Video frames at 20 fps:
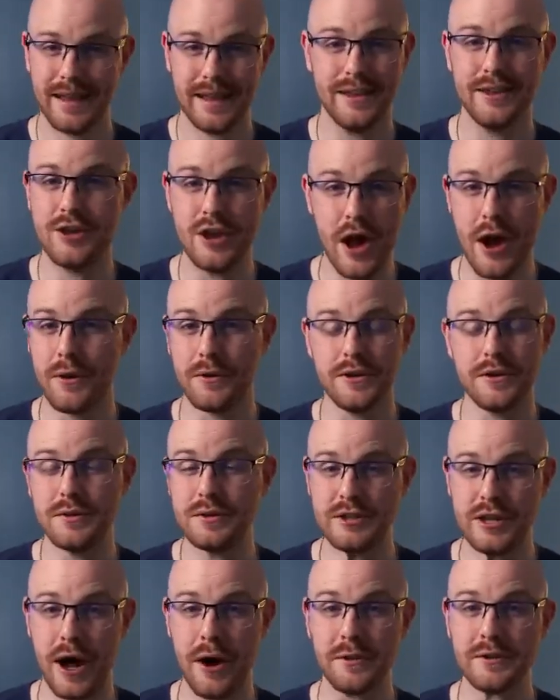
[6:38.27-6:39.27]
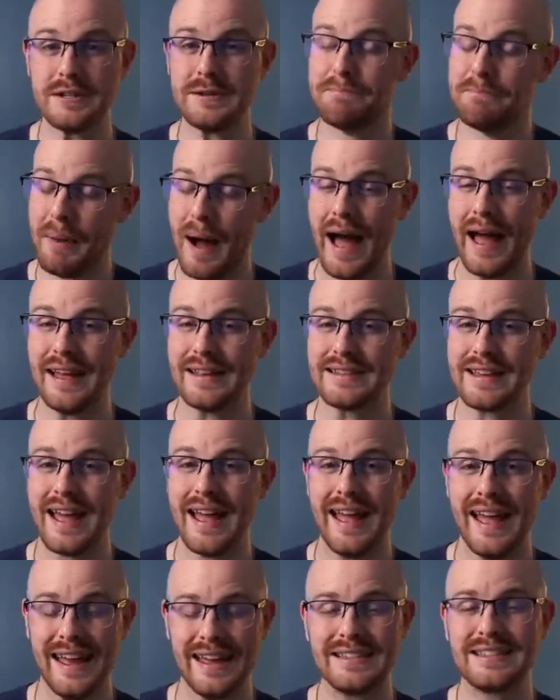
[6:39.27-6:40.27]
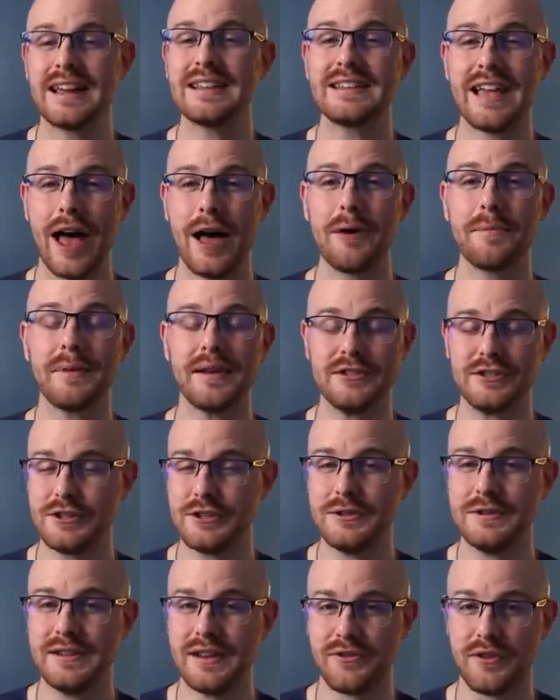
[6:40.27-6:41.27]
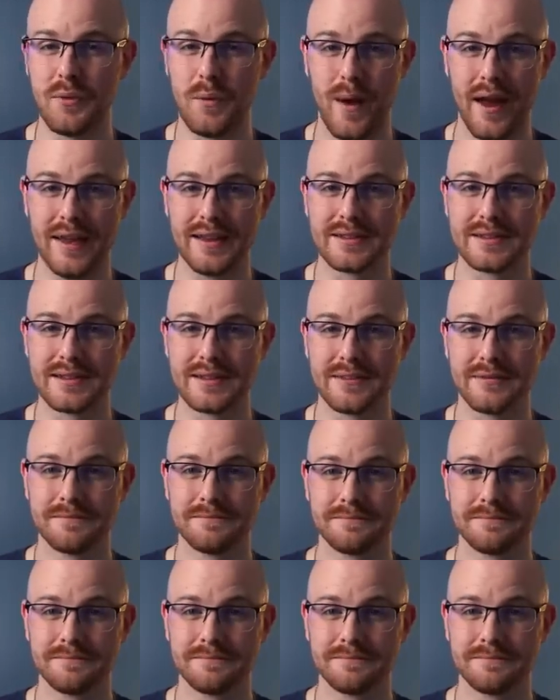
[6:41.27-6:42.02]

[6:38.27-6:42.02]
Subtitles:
No, you don't, but it does help in two different ways.